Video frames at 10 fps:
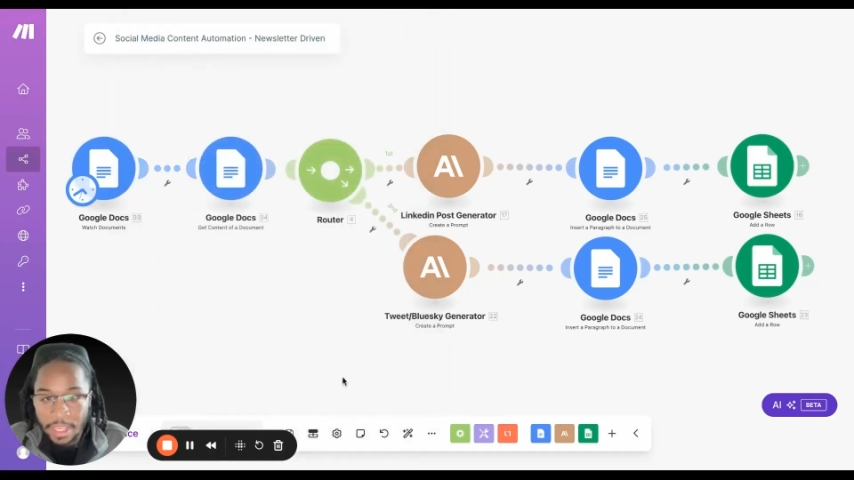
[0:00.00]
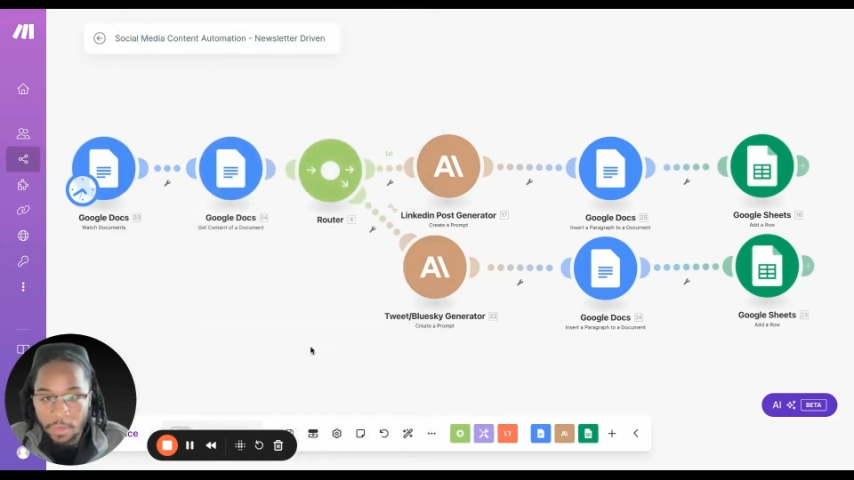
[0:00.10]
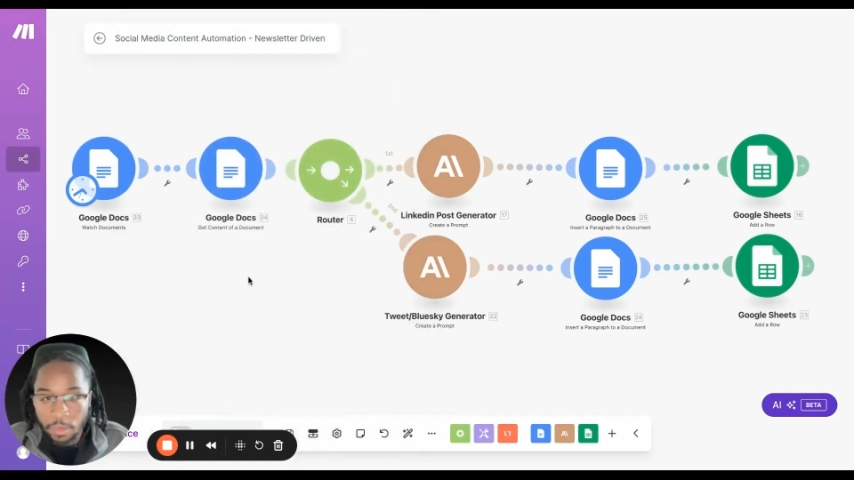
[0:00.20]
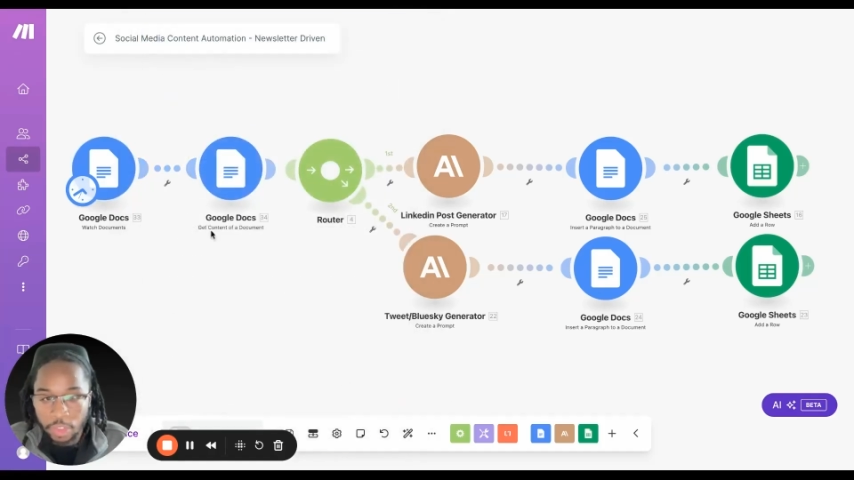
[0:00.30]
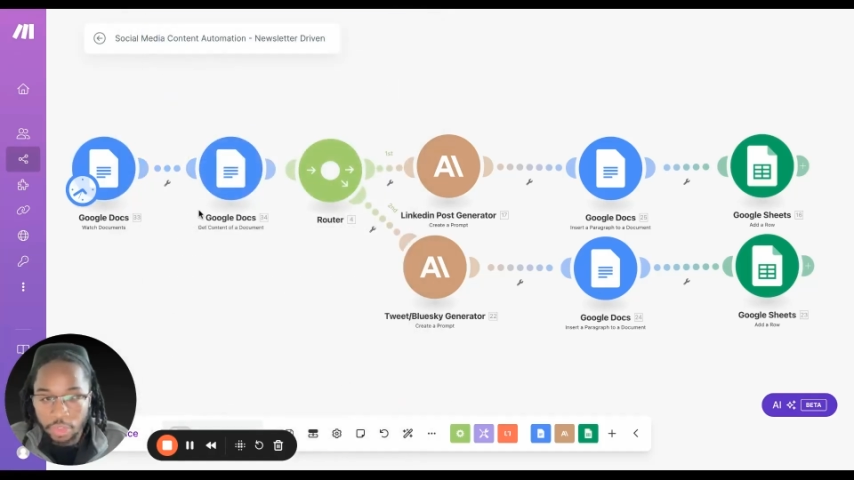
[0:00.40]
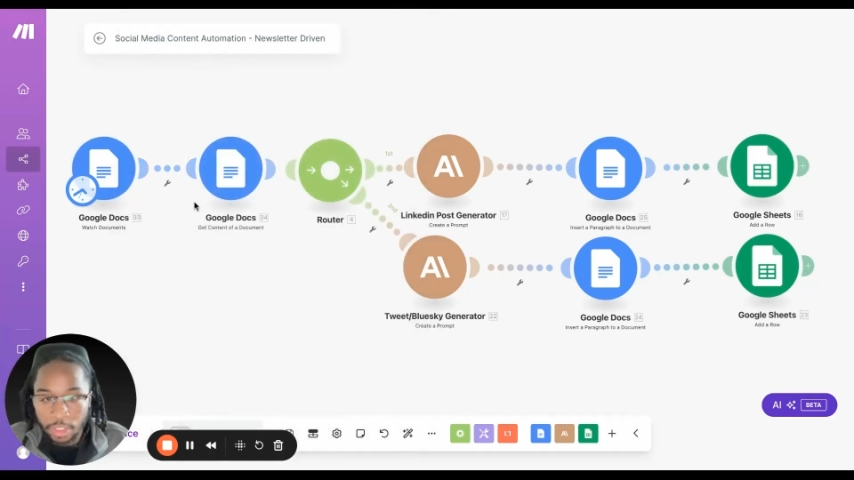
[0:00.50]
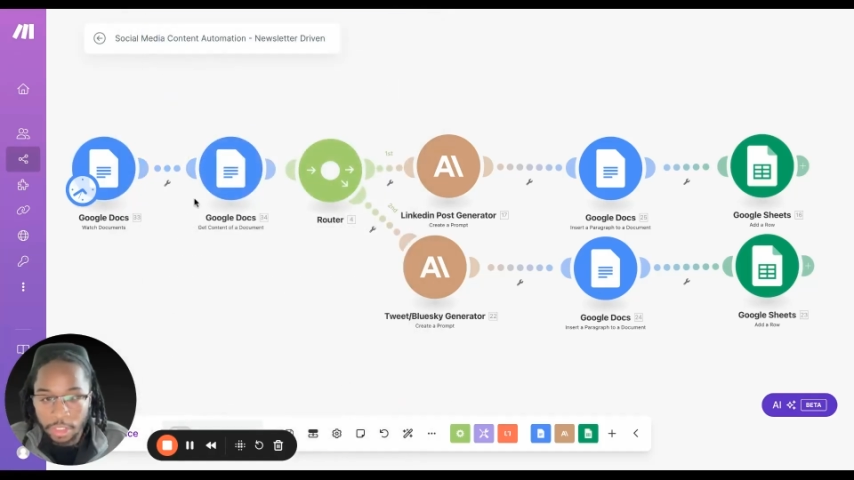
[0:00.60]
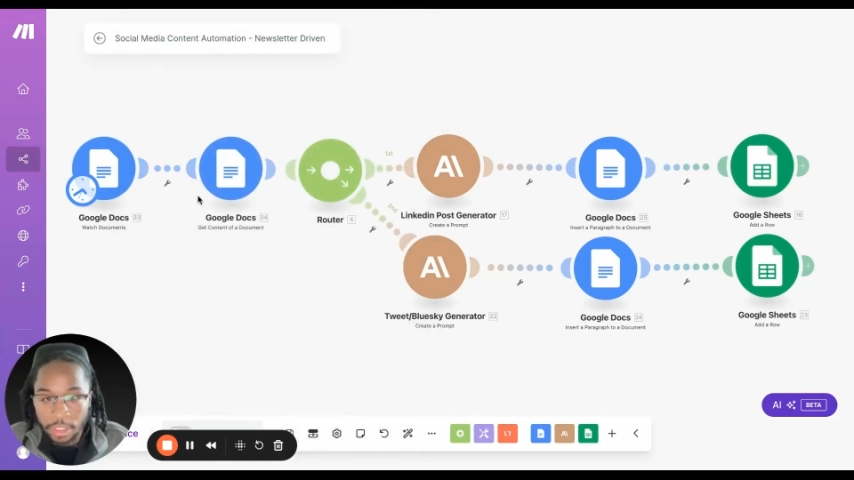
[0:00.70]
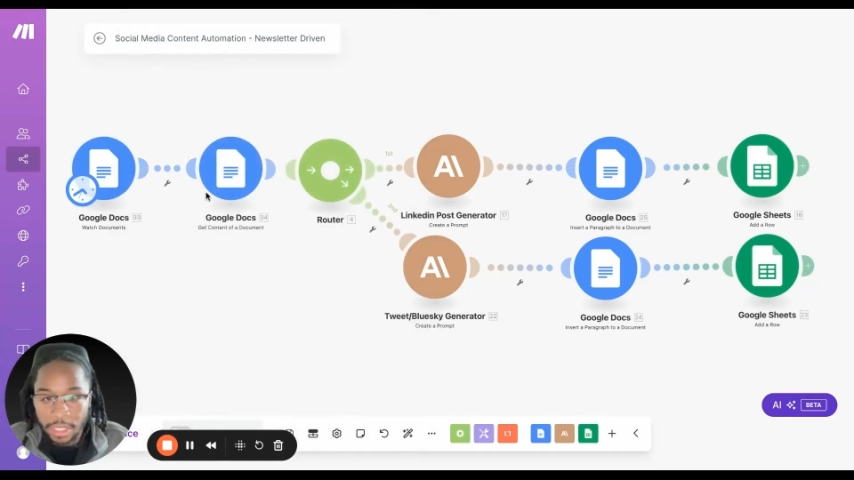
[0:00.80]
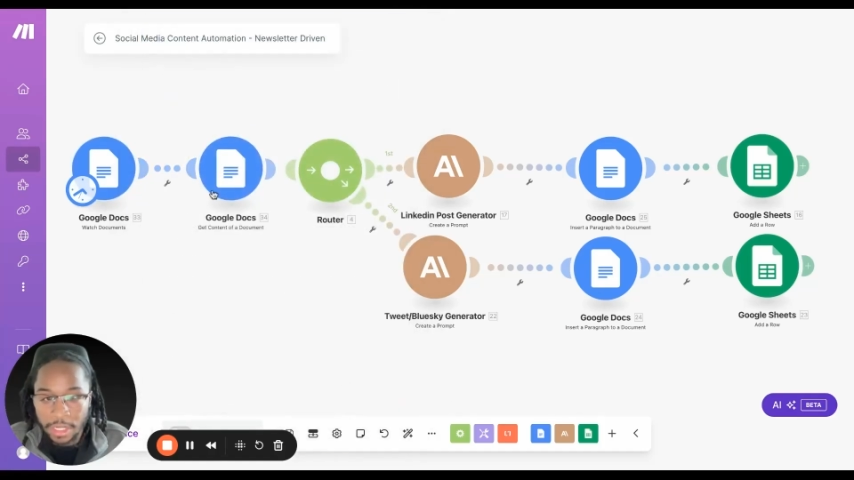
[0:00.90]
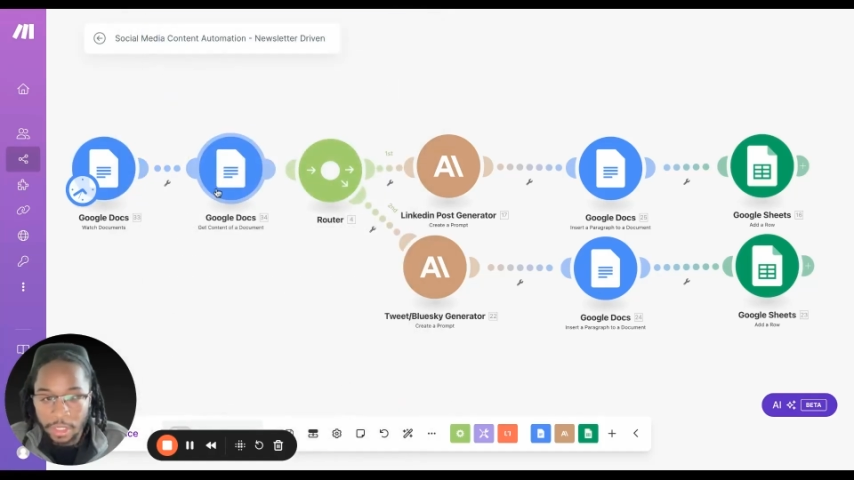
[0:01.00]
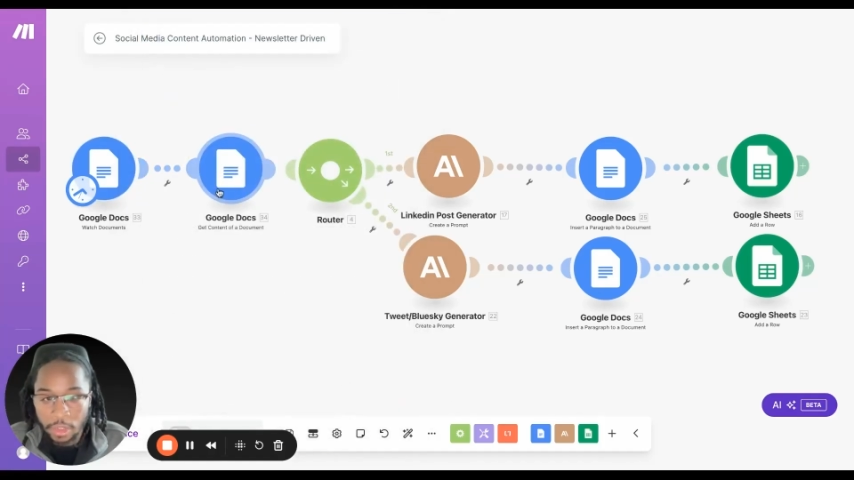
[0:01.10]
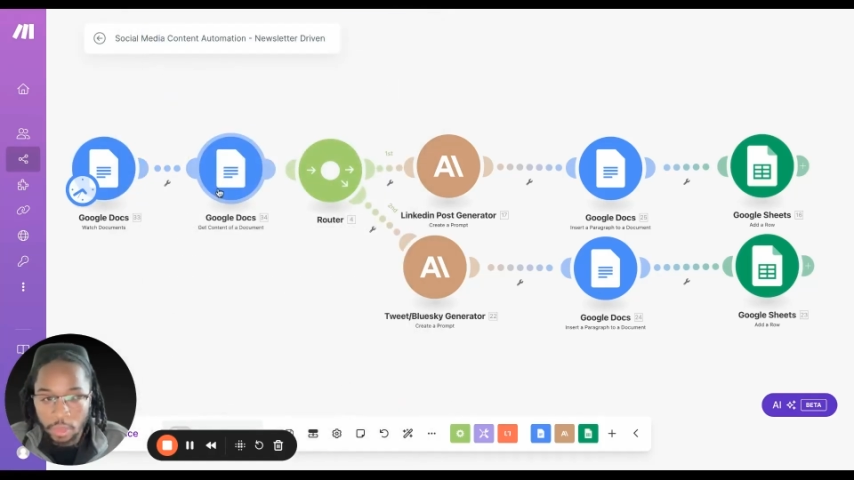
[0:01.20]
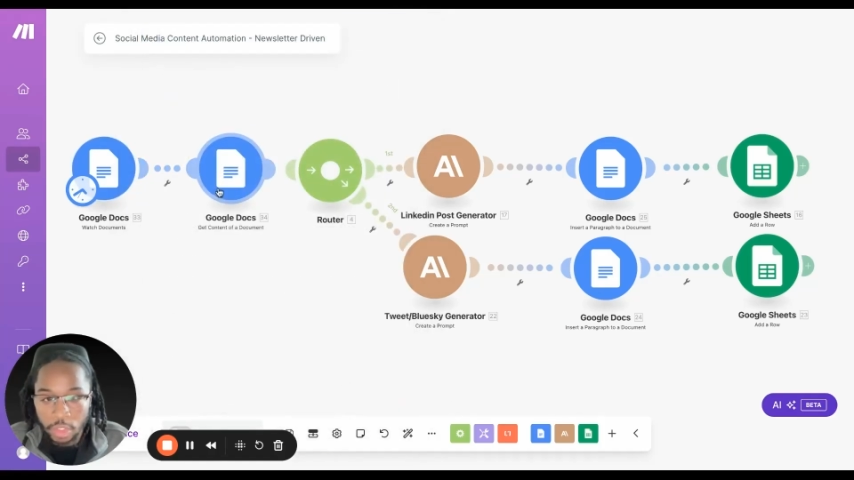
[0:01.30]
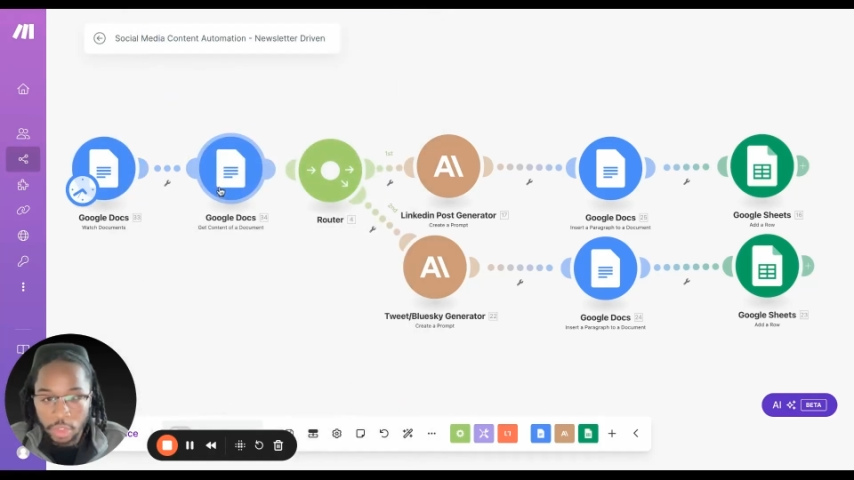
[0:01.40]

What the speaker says: it will trigger and then go